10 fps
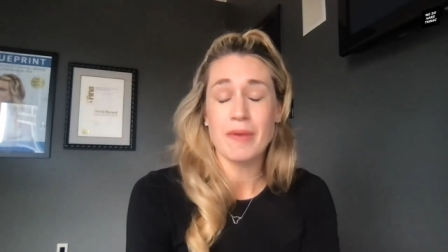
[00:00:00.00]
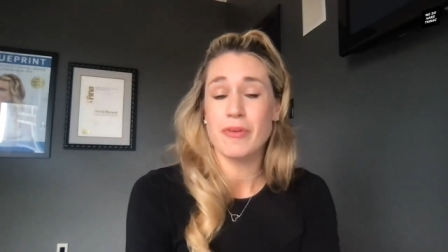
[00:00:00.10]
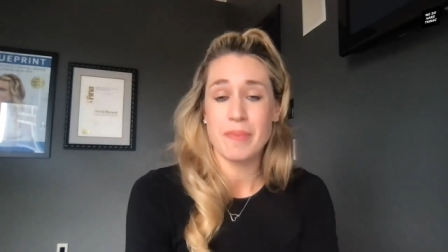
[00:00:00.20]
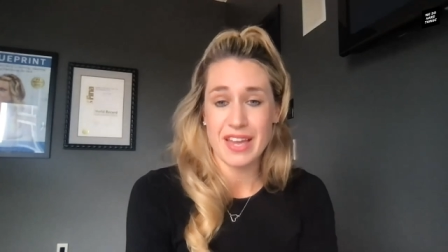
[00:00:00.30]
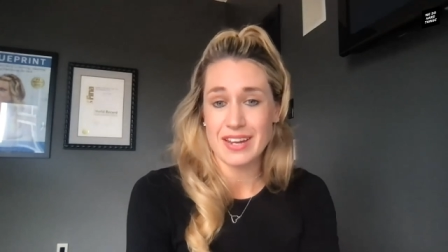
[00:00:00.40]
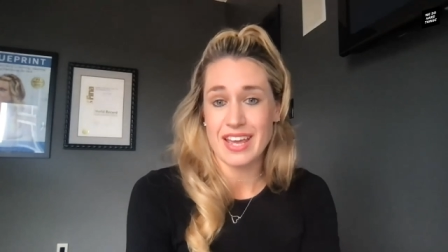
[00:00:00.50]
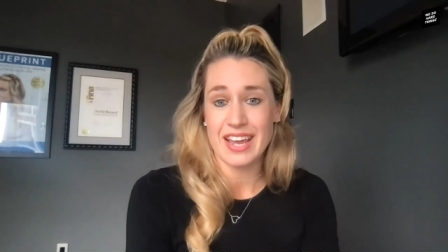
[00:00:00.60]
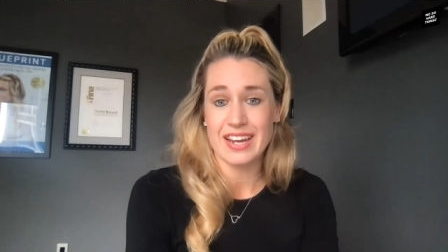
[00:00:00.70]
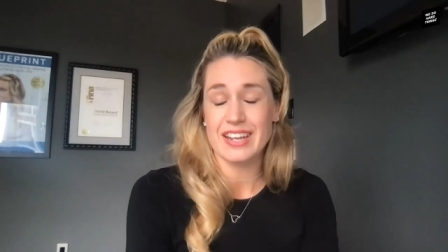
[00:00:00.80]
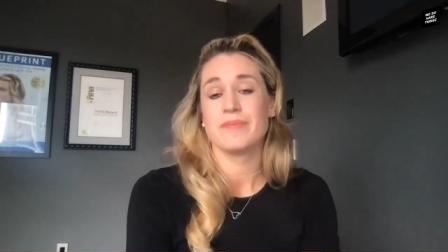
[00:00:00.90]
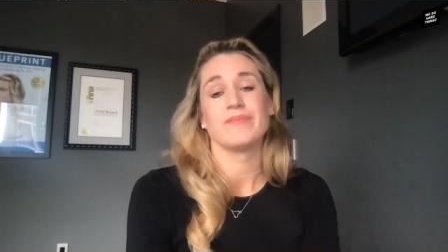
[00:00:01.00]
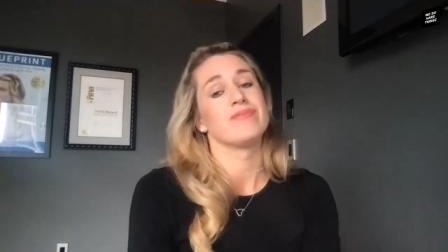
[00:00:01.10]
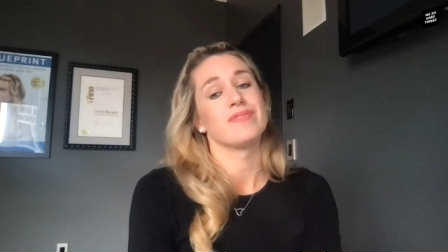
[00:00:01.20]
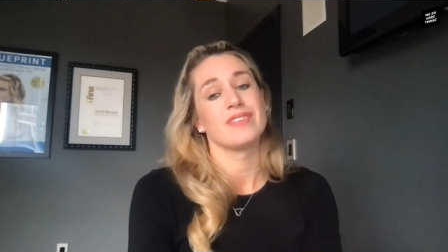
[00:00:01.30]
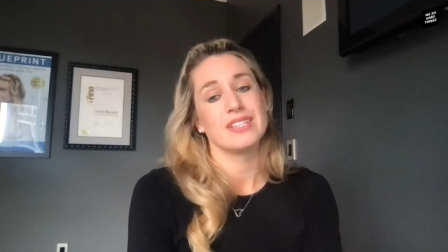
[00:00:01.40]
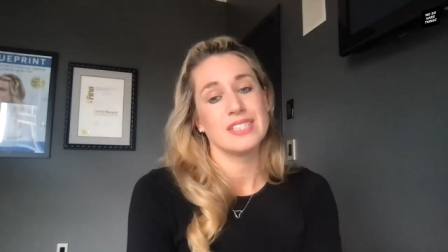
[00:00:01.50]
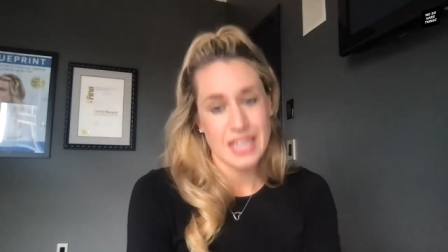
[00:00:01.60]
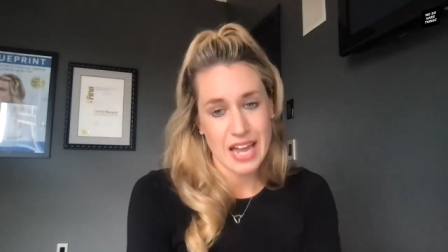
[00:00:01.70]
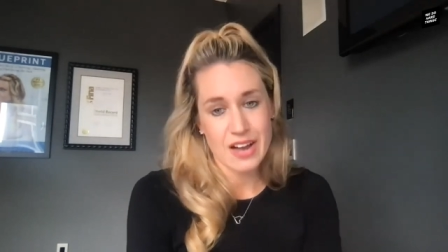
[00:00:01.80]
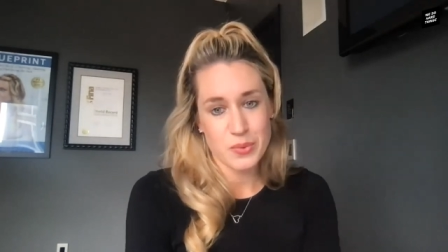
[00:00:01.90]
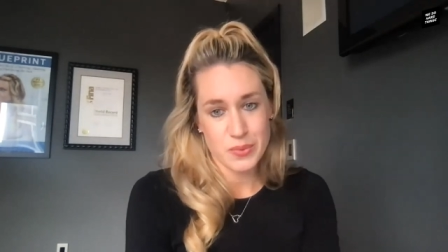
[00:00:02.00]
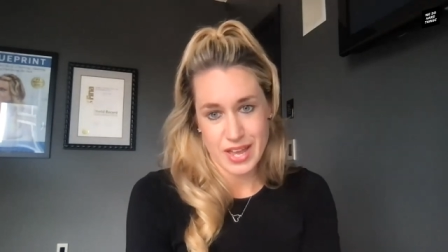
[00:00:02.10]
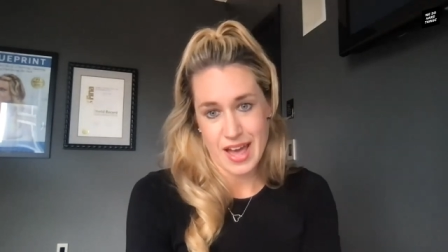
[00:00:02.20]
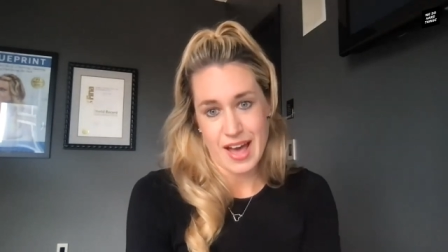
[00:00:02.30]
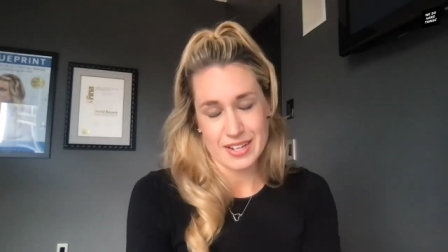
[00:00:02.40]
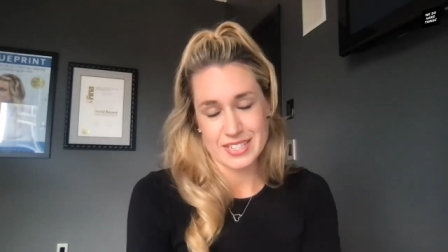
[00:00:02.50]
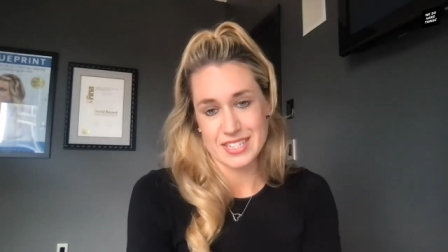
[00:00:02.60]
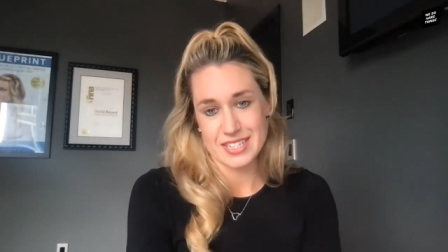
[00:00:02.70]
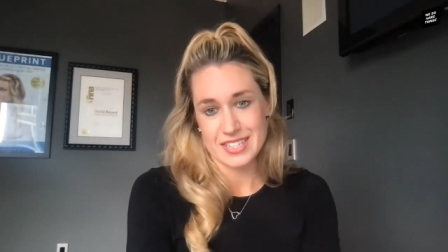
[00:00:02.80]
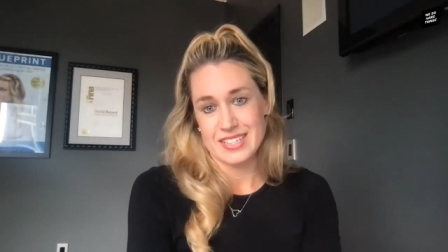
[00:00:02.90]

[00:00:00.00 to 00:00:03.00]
rip off the band aid, see how you react.